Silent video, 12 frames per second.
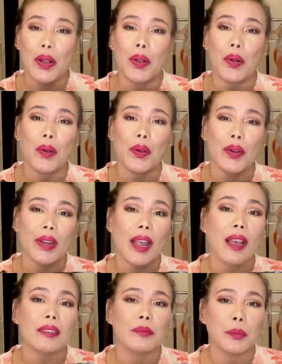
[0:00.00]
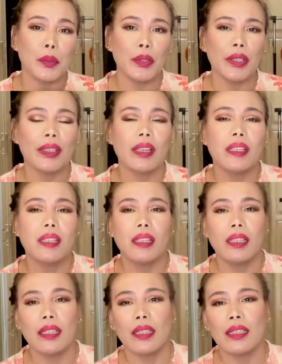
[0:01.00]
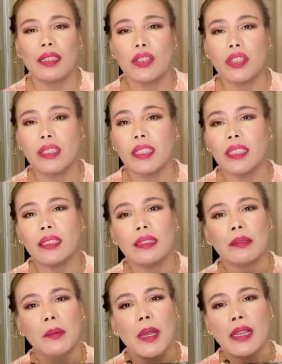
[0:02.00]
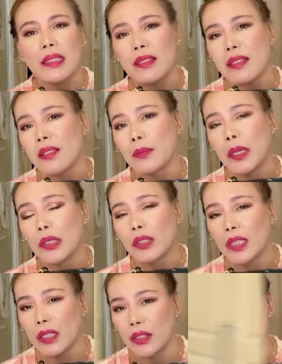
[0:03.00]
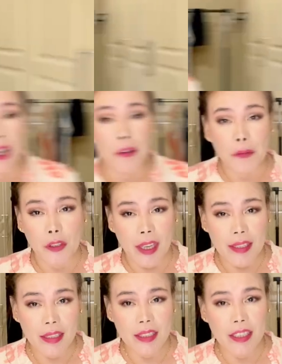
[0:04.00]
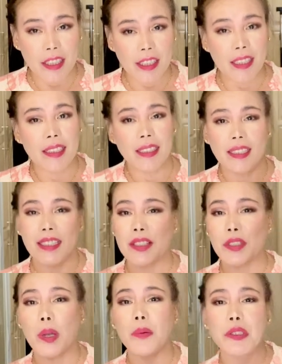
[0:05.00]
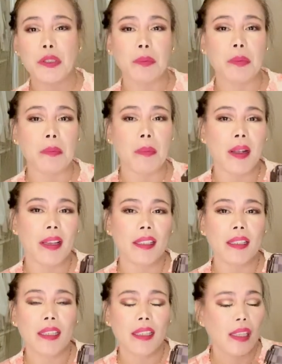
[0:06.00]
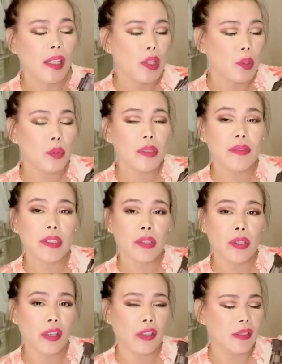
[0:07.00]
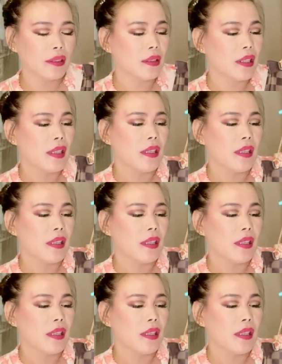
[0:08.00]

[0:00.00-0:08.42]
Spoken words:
or add more Chanel bags to my collection. Now for SRG, it's going to be my Louis Vuitton